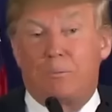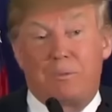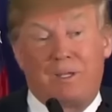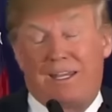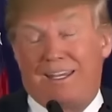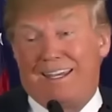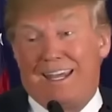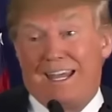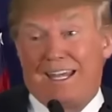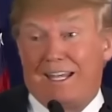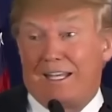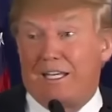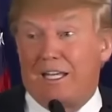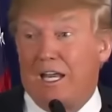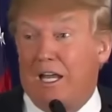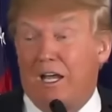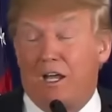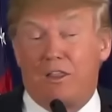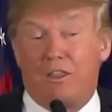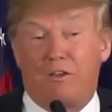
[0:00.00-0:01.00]
something. He can't
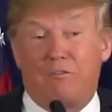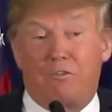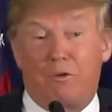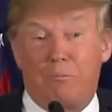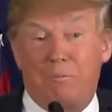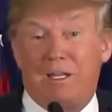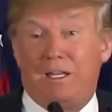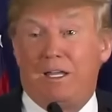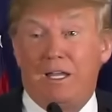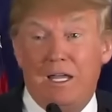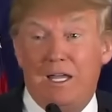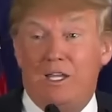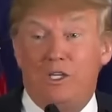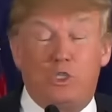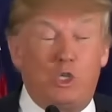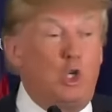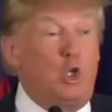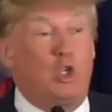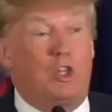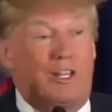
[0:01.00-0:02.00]
get anything from me.
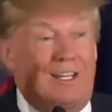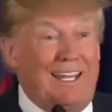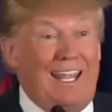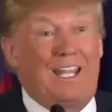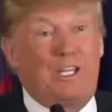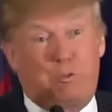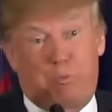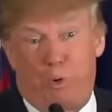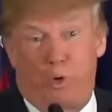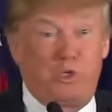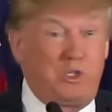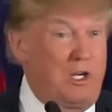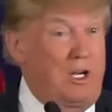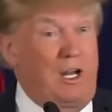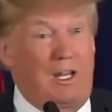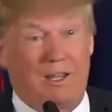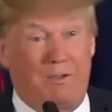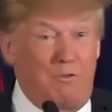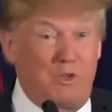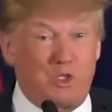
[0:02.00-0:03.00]
He said, You're the last
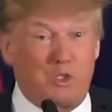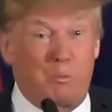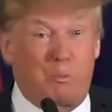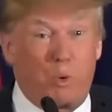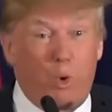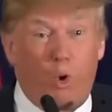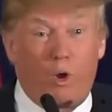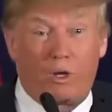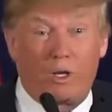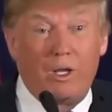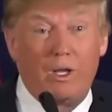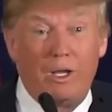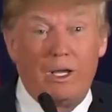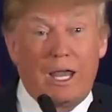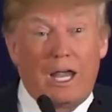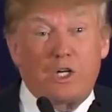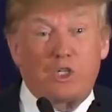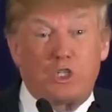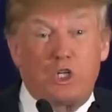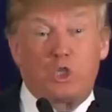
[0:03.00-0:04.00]
person I'll ever support.
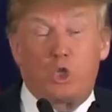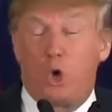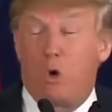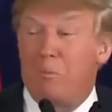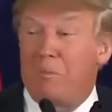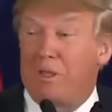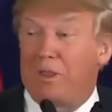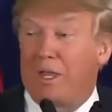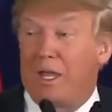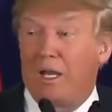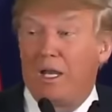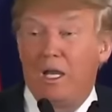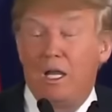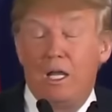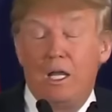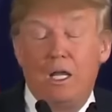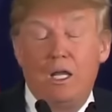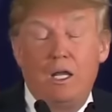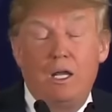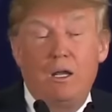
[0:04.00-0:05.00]
He actually told me that.
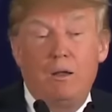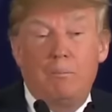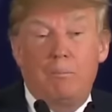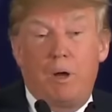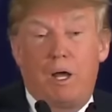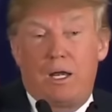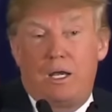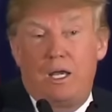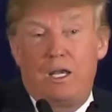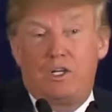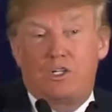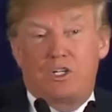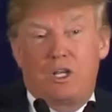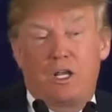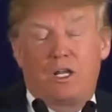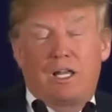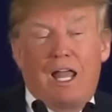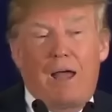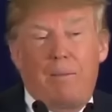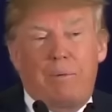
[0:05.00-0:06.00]
But he's
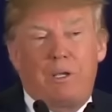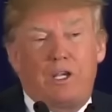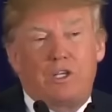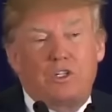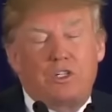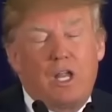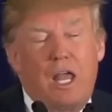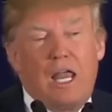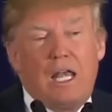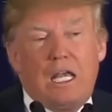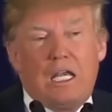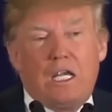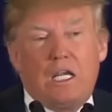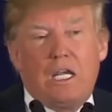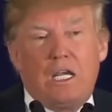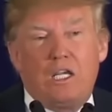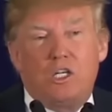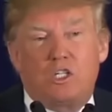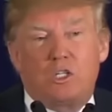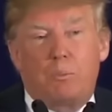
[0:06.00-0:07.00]
a lobbyist and he,
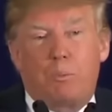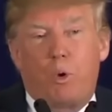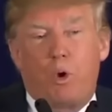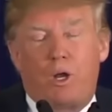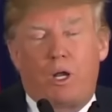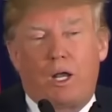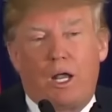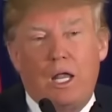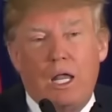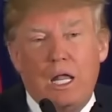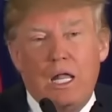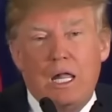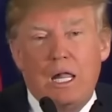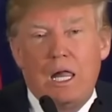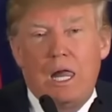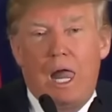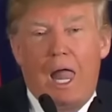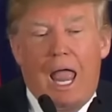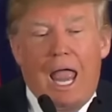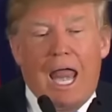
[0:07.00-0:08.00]
he's supporting a
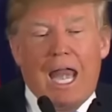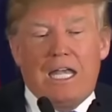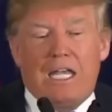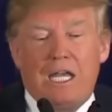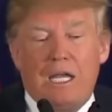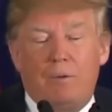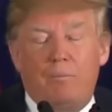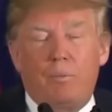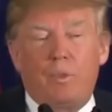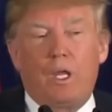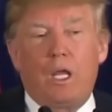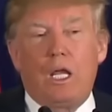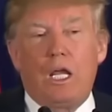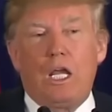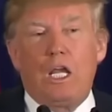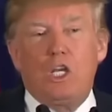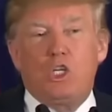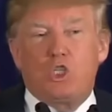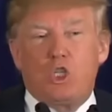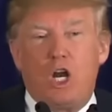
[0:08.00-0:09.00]
And
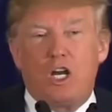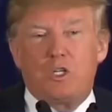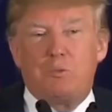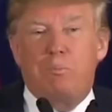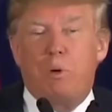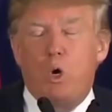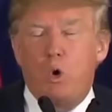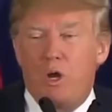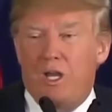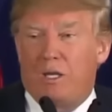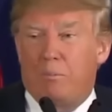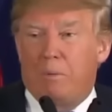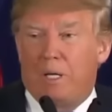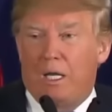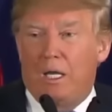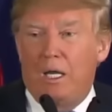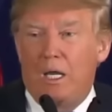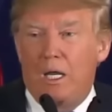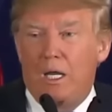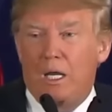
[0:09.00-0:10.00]
he starts booing
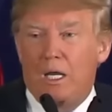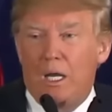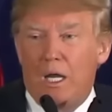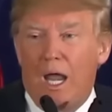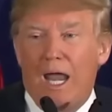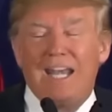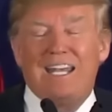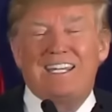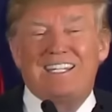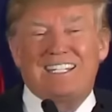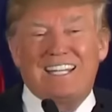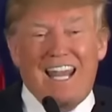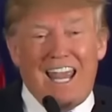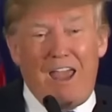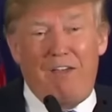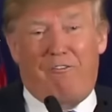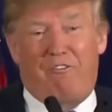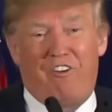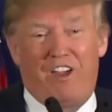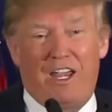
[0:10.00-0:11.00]
me and he's
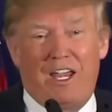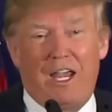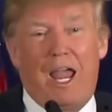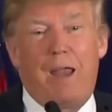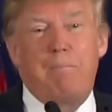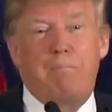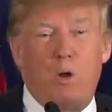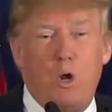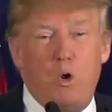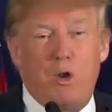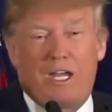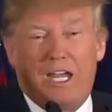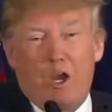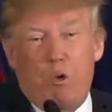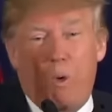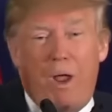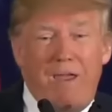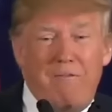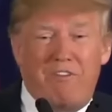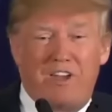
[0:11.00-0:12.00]
laughing and booing
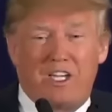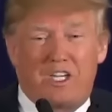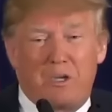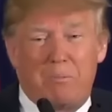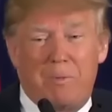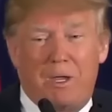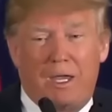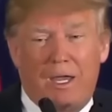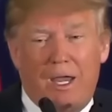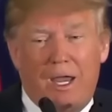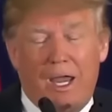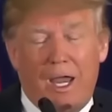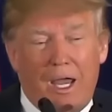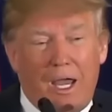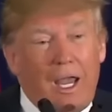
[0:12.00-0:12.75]
and waving to me.